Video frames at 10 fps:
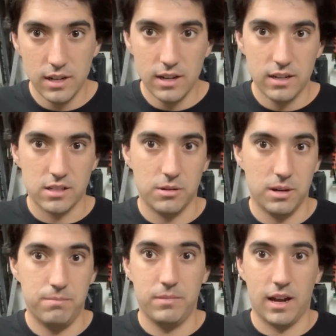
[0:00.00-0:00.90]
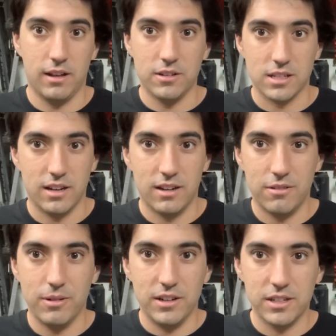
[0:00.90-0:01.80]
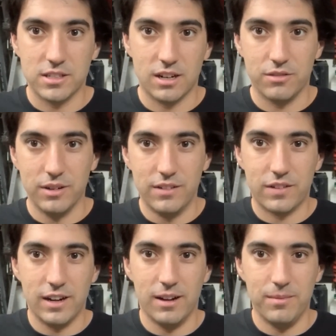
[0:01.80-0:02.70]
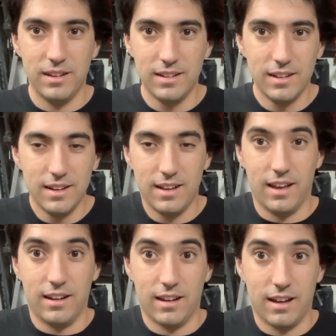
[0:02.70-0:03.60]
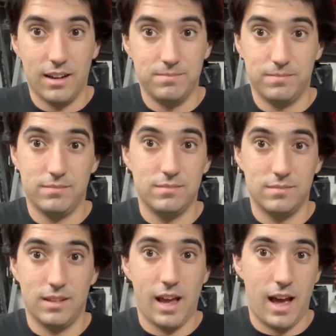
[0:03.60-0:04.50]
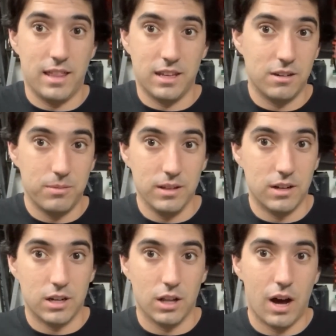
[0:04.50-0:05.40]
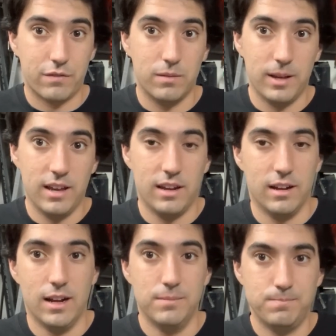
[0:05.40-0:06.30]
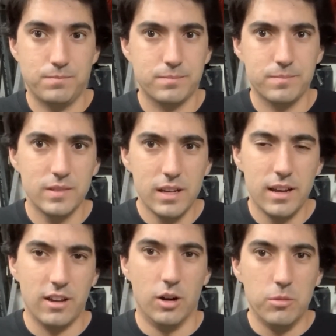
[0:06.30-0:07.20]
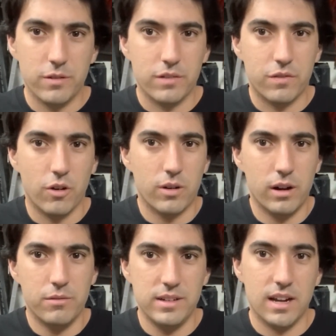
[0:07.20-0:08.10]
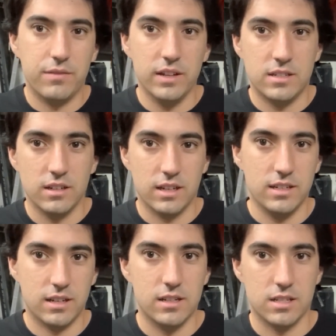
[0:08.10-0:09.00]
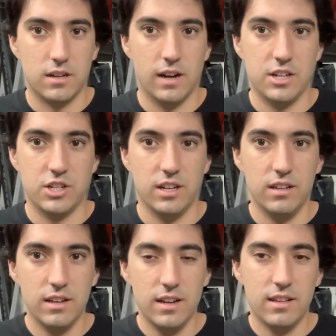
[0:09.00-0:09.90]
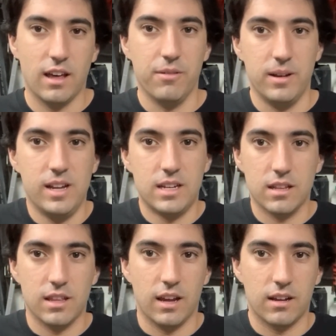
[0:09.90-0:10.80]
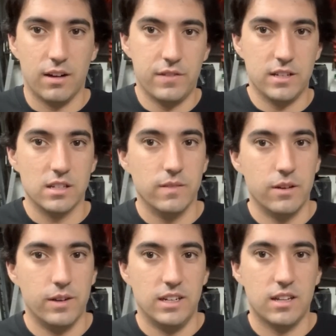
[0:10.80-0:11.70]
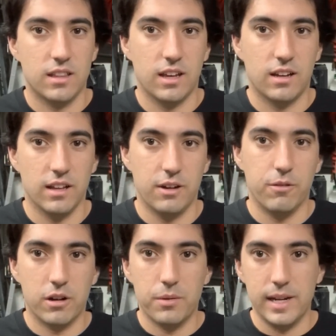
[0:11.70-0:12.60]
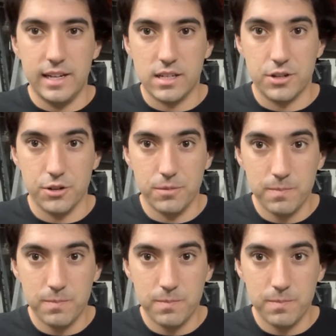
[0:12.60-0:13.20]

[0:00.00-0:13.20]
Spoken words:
So, that was a well-deserved win for him. And, I think we learned a lot from it. And, moving forward, we definitely took into consideration that we need to think offensively. We need to think, like, what do we need to do